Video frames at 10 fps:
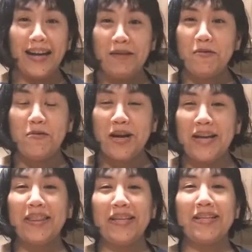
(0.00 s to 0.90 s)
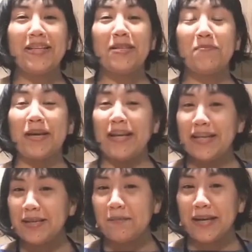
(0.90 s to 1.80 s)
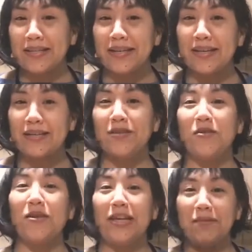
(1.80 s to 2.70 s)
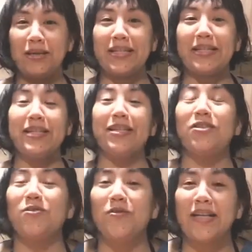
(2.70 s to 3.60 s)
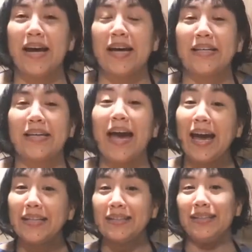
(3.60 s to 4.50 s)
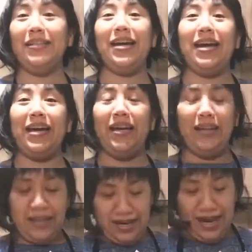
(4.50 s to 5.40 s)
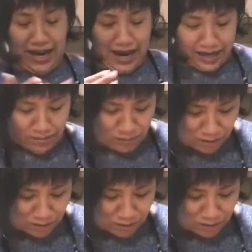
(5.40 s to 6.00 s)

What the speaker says: everyone, this is Vanessa Vasquez, your Lima City tour guide, and today I am